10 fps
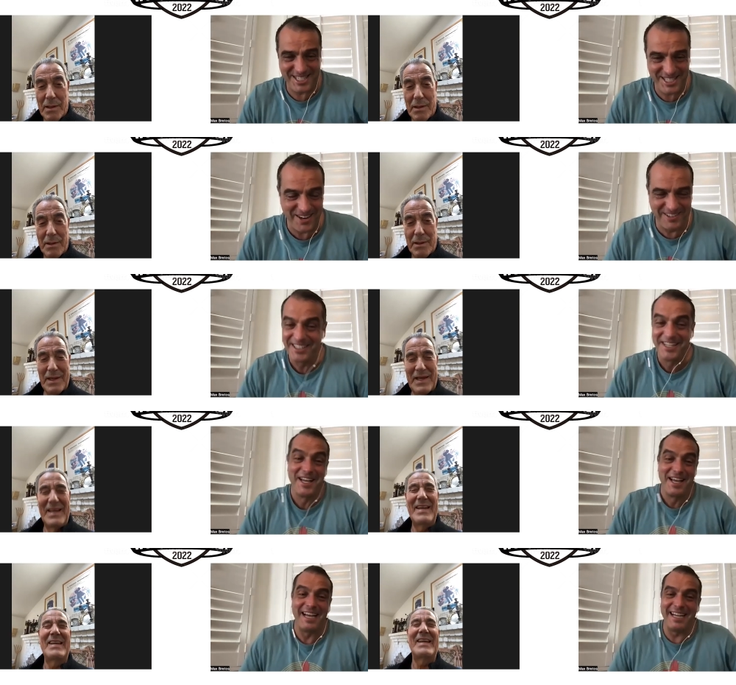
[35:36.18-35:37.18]
Speaker 1: So,
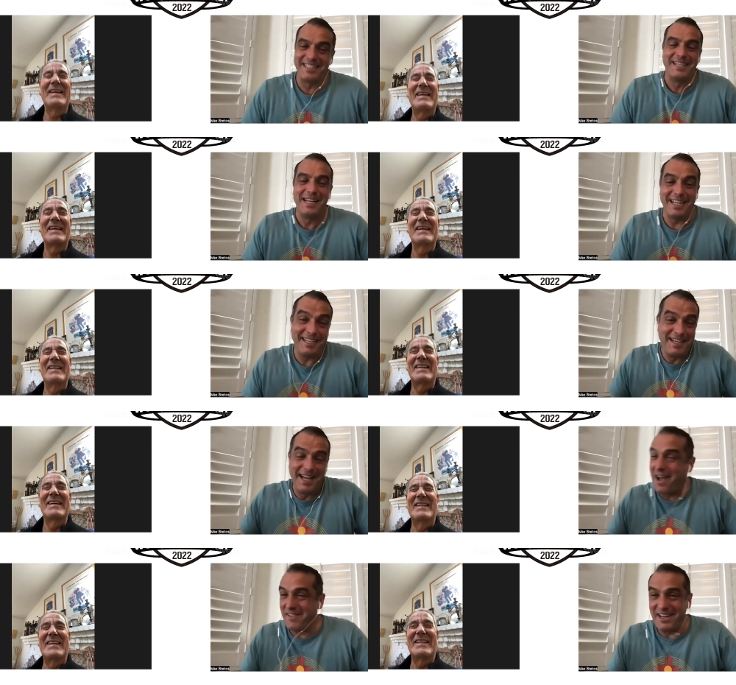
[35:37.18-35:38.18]
it,
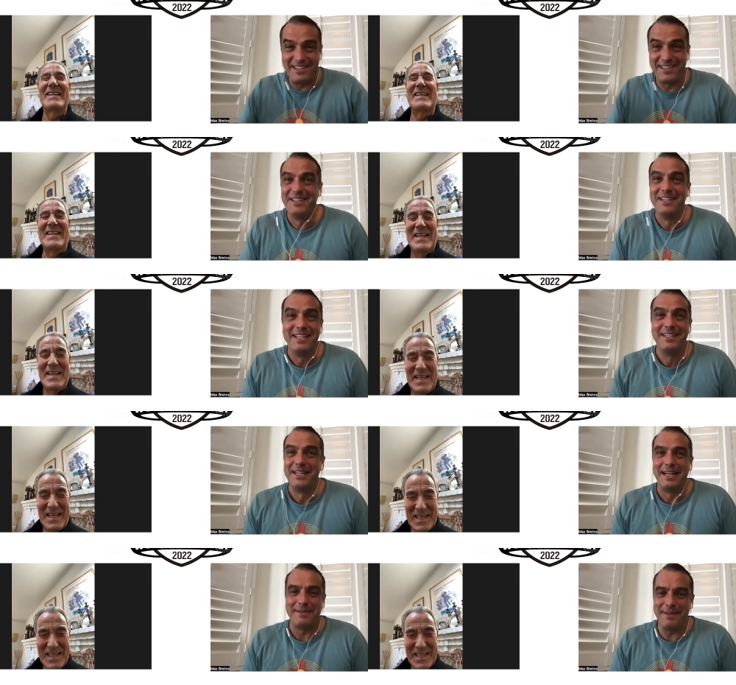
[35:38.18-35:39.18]
I mean,
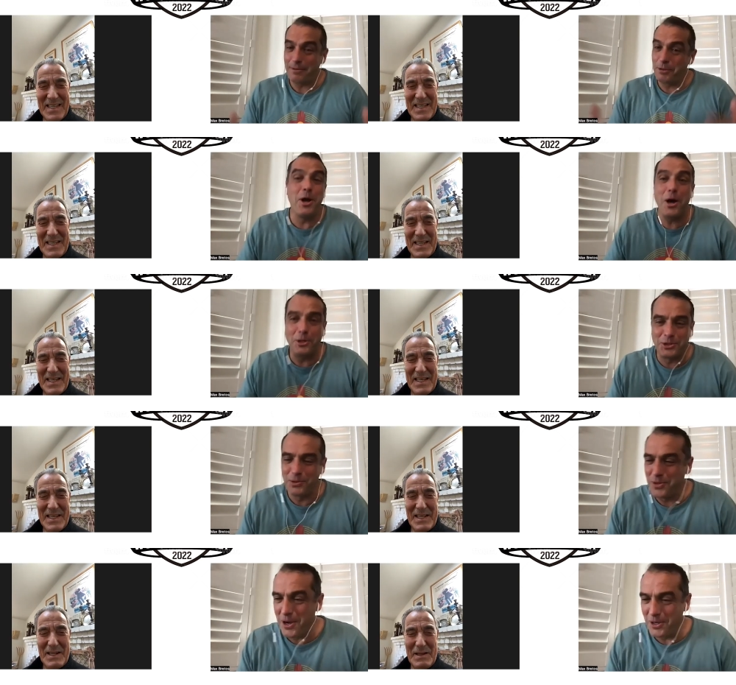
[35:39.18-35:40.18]
who knows?
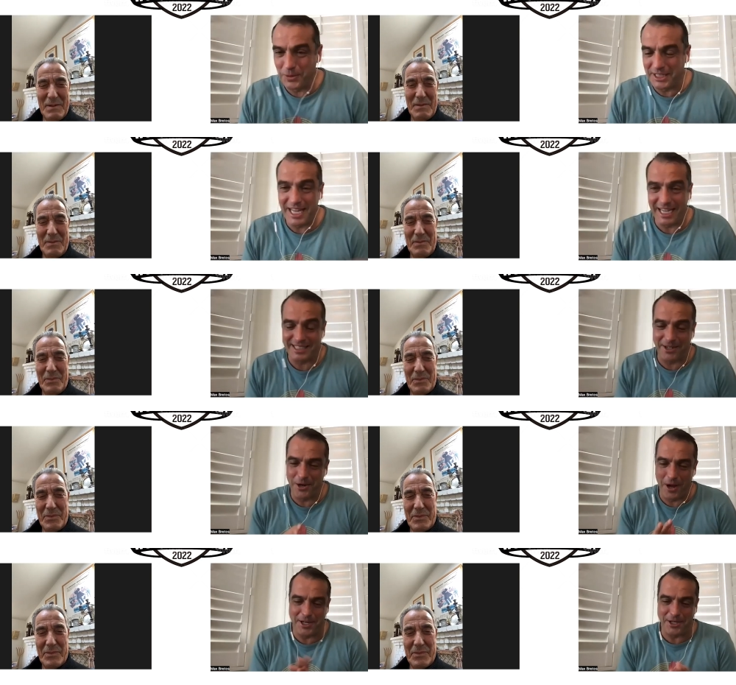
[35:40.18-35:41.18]
Who knows what's next? I don't
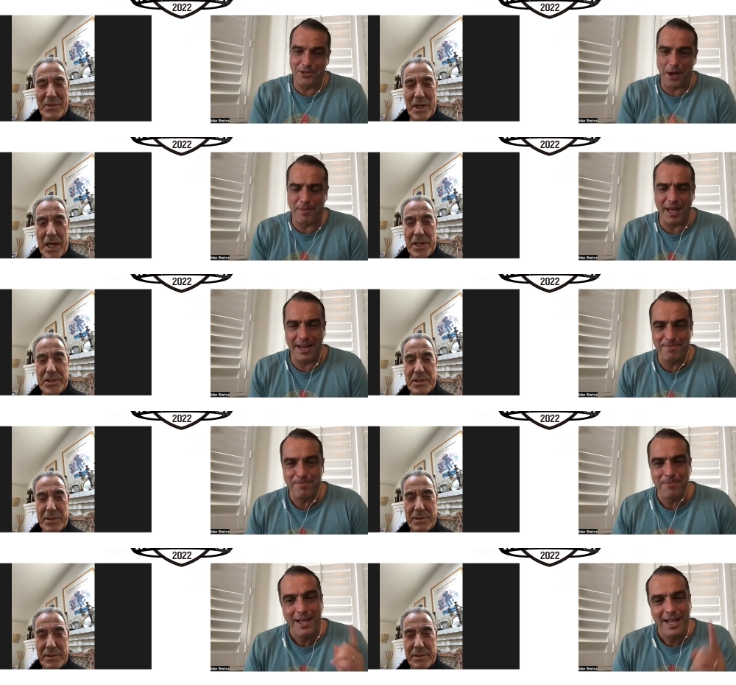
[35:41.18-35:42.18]
know how you can top yes. that.
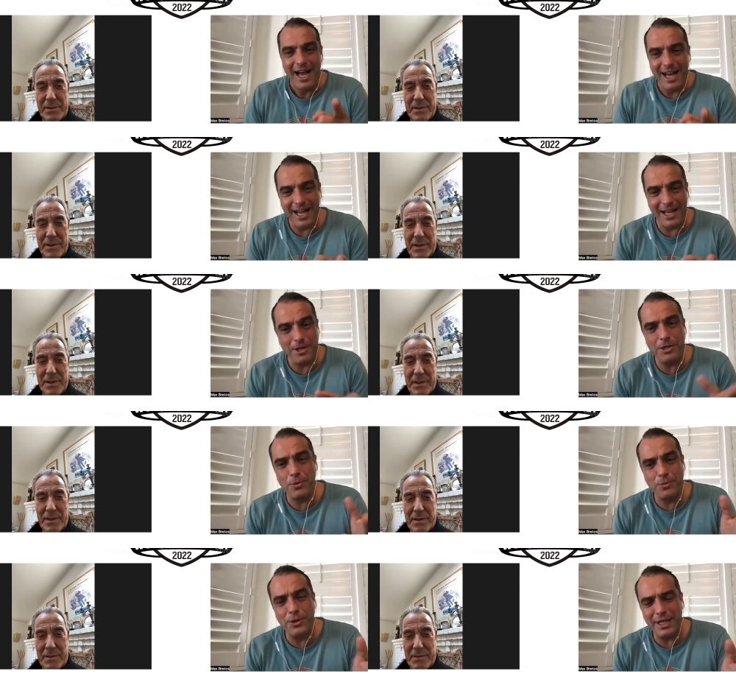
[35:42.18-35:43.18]
Uh,
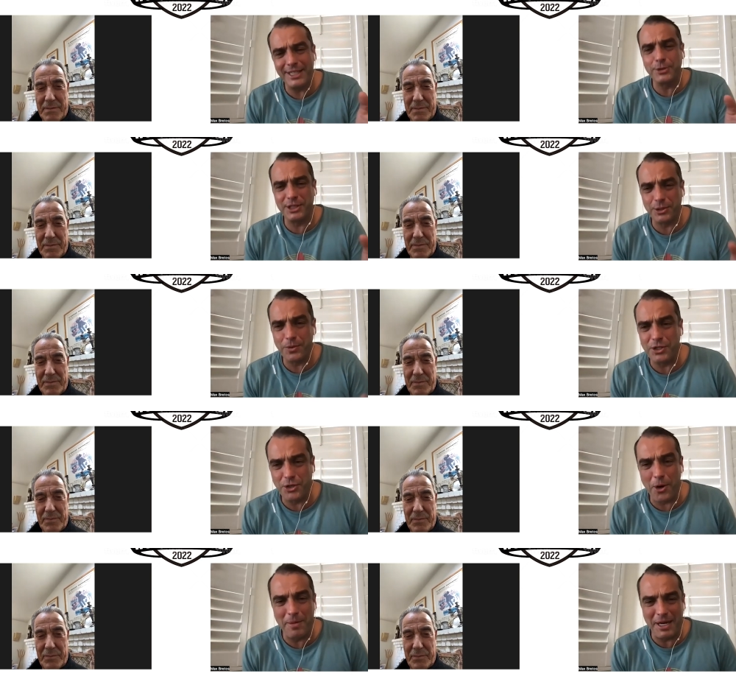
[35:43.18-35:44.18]
your rooting interests are with
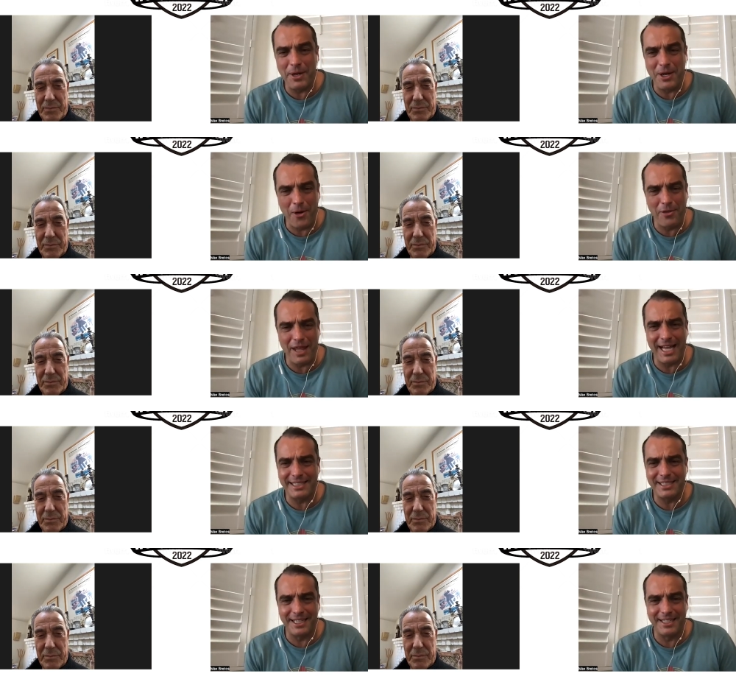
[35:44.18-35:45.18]
Germany. We know
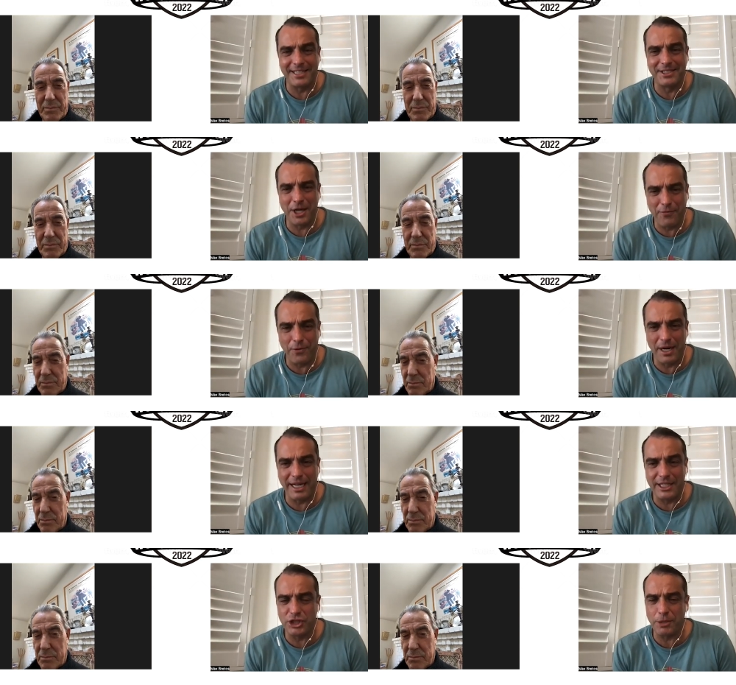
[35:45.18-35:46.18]
that uh, a tough one
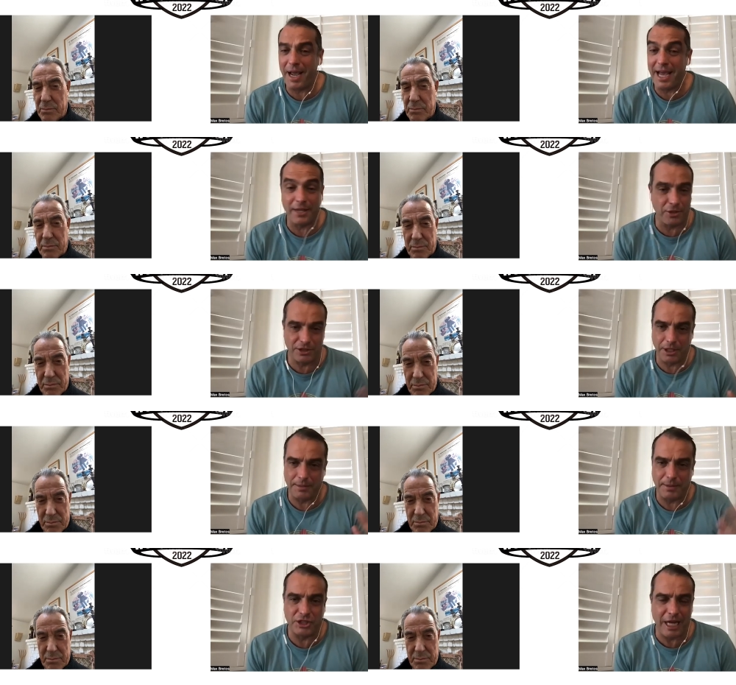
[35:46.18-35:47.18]
against Japan. I thought
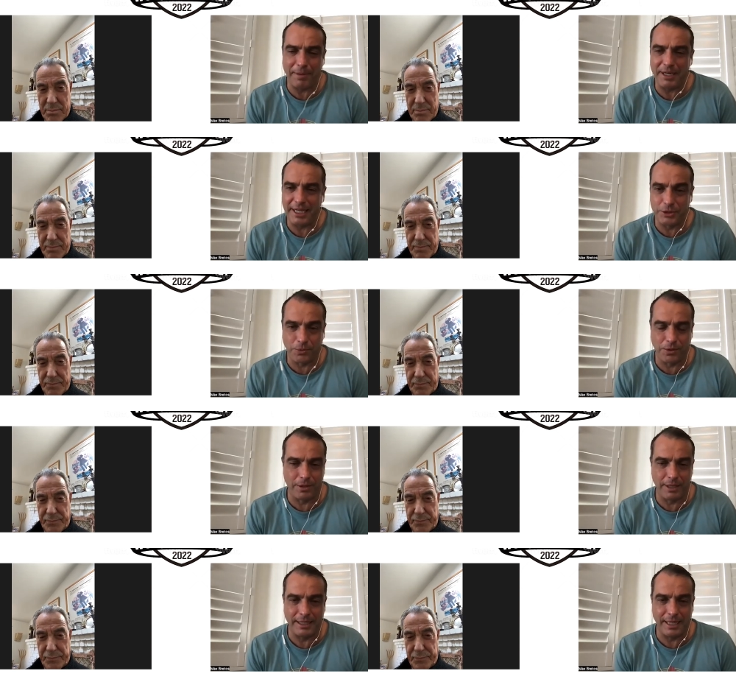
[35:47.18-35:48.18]
the Japanese
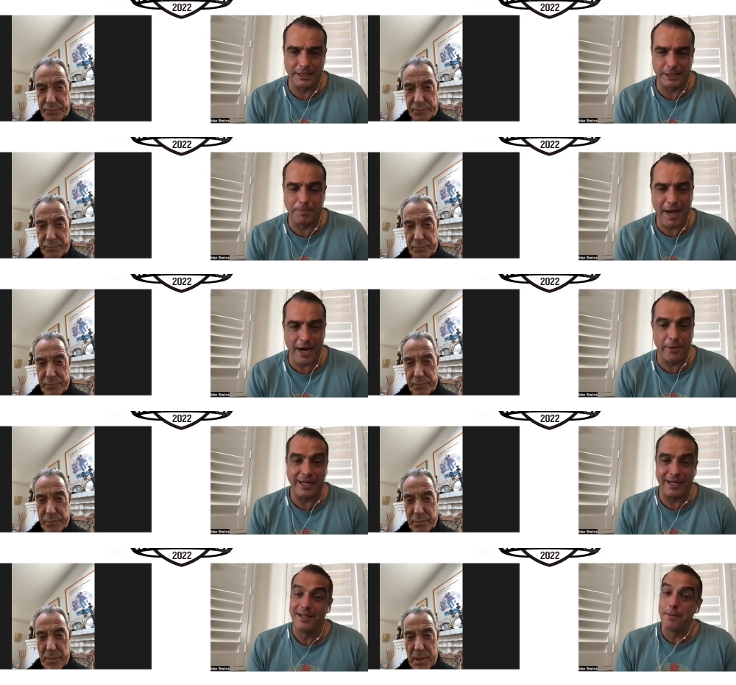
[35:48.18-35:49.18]
were
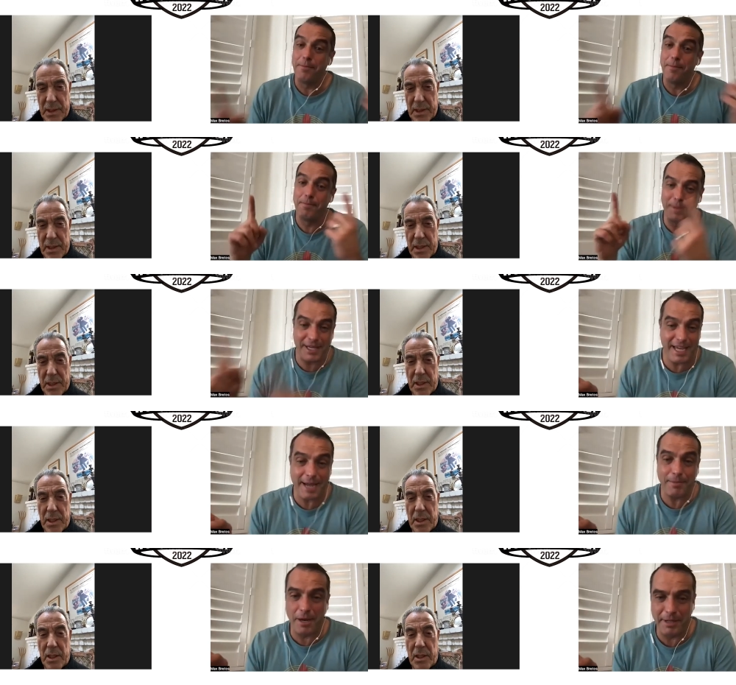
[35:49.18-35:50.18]
inspiring. Big
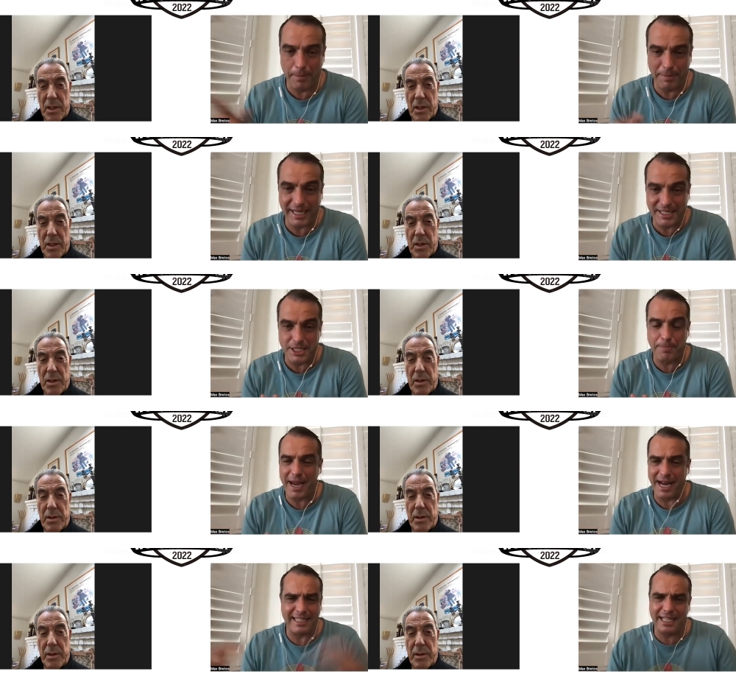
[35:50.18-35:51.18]
game coming up against
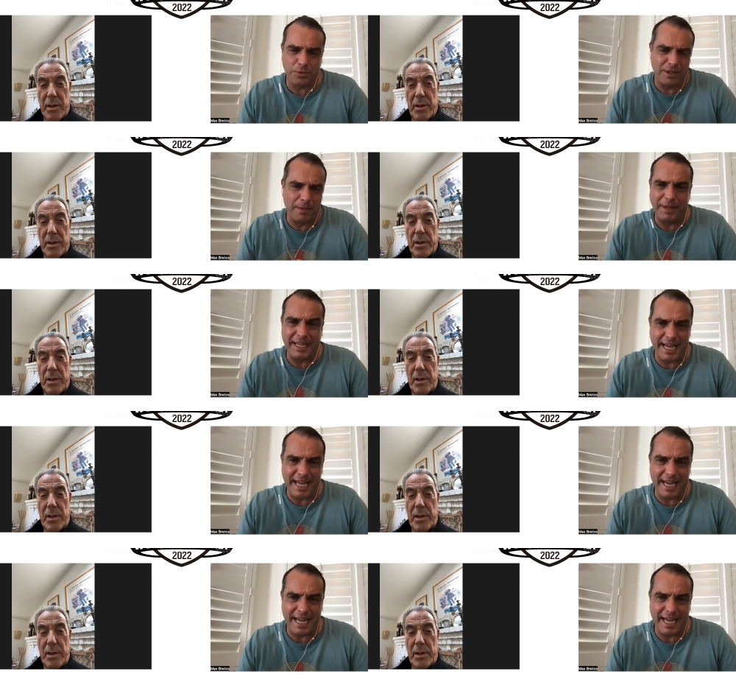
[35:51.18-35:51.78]
Spain. I think that's one of the big